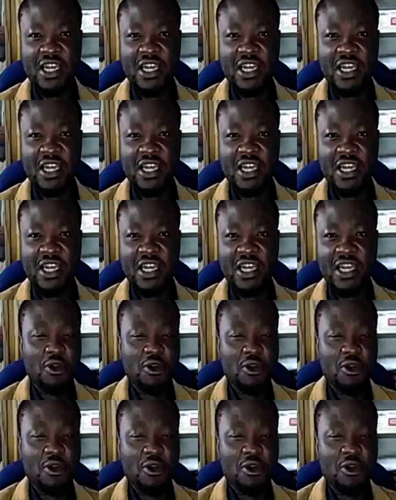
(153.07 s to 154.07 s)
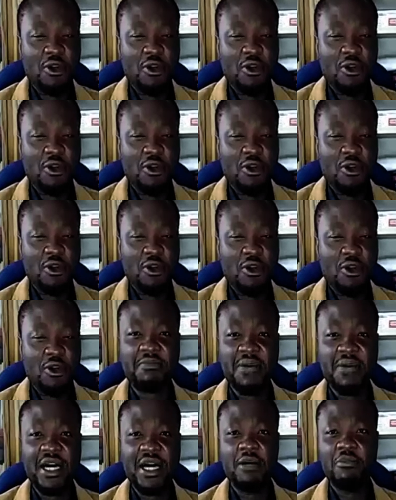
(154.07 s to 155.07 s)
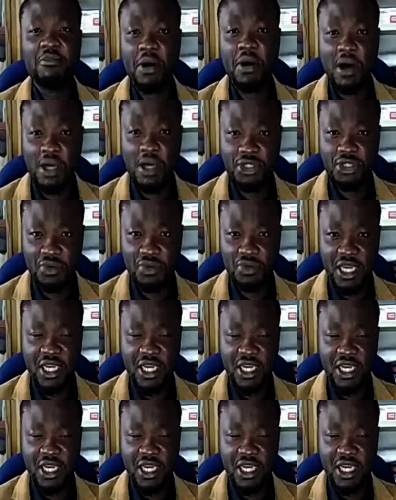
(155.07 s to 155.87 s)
make the wearing of face mask compulsory,